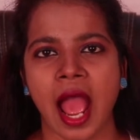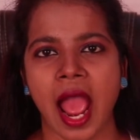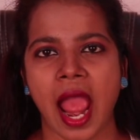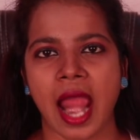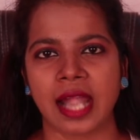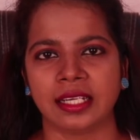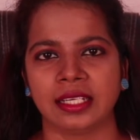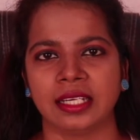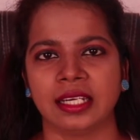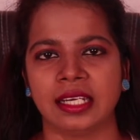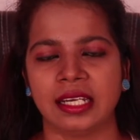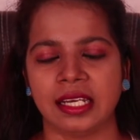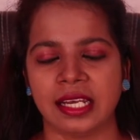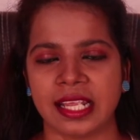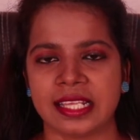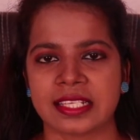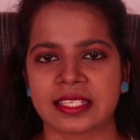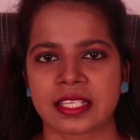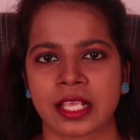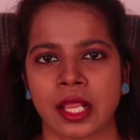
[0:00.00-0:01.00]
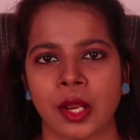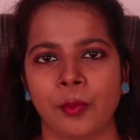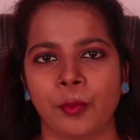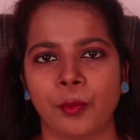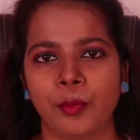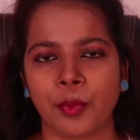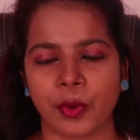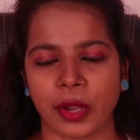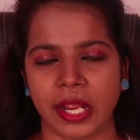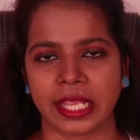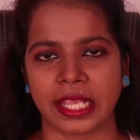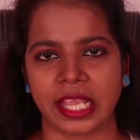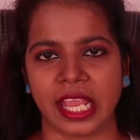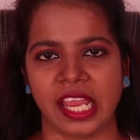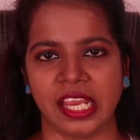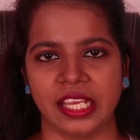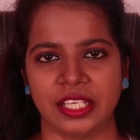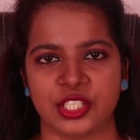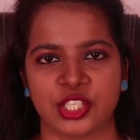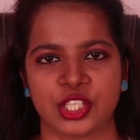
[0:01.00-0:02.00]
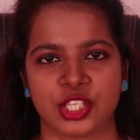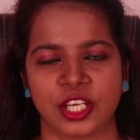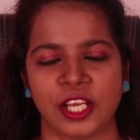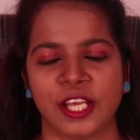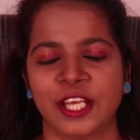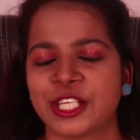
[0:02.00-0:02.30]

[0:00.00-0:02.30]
and less breakage.